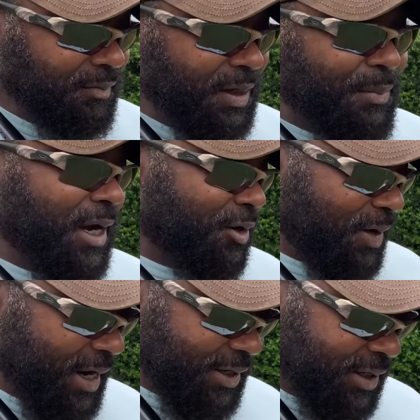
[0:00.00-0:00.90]
My
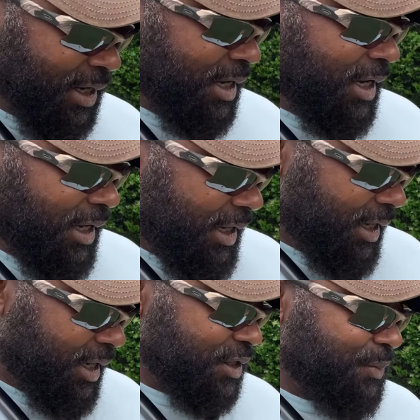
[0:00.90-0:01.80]

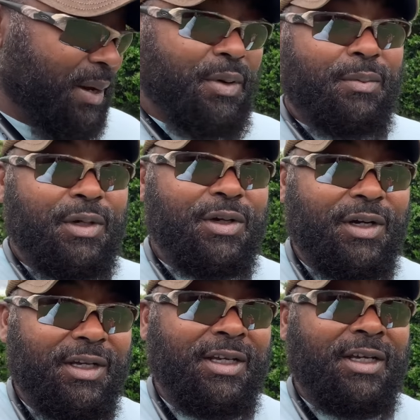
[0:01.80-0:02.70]

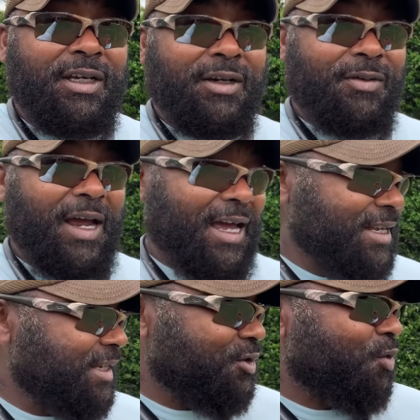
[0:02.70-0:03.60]
Bermuda grass
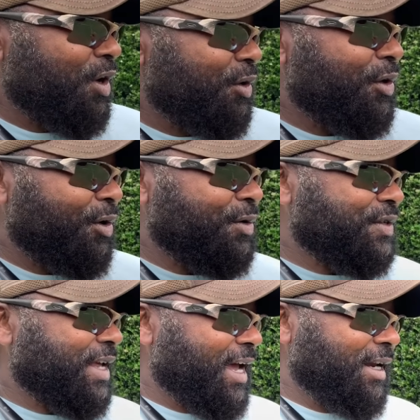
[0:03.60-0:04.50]
is one of those
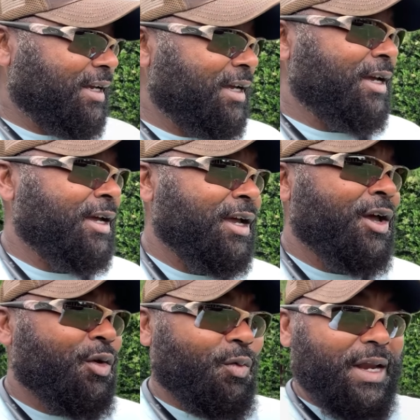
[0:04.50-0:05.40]
that
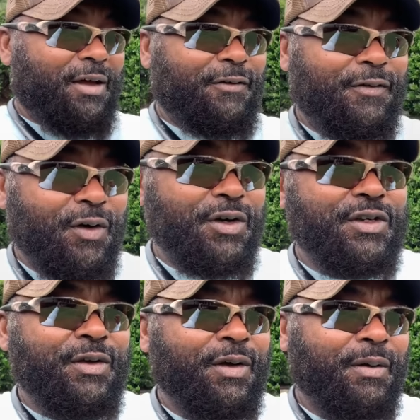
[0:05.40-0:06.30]
when I first
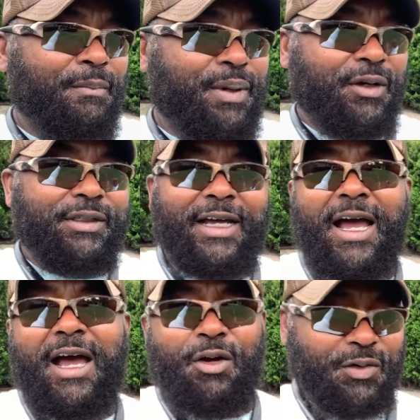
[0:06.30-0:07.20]
built the
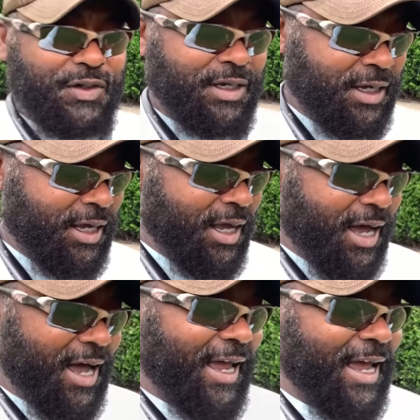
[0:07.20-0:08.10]
house,
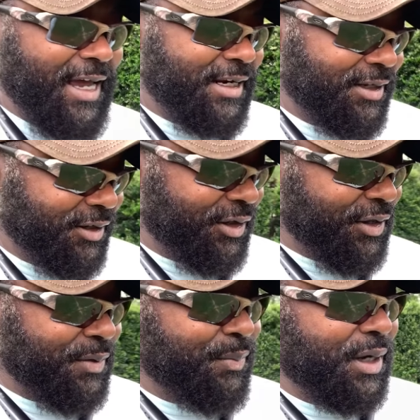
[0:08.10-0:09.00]
I had
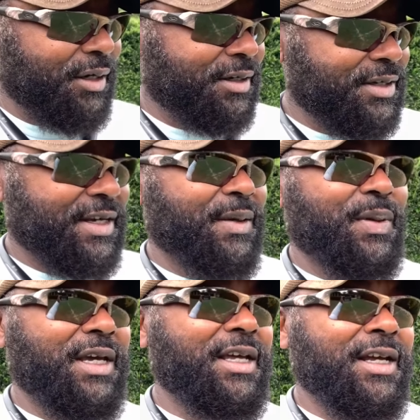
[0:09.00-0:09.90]
nothing but
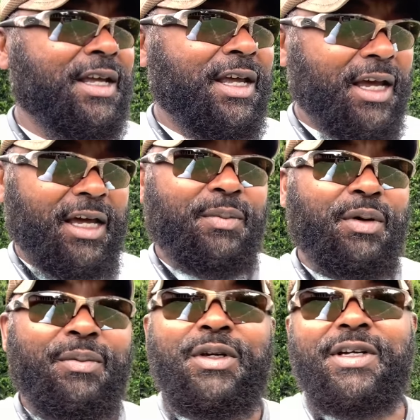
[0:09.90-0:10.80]
centipede and the
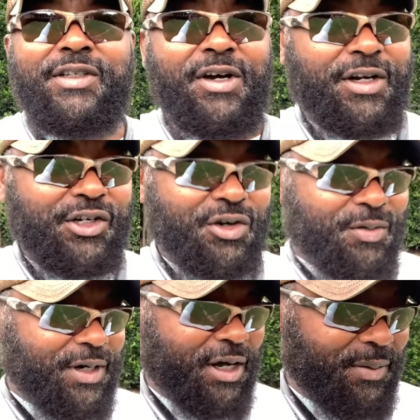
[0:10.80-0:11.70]
Bermuda started
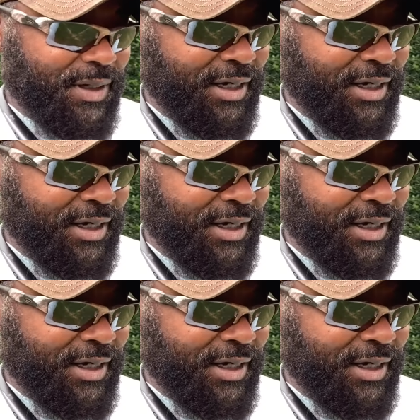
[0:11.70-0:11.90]
showing up,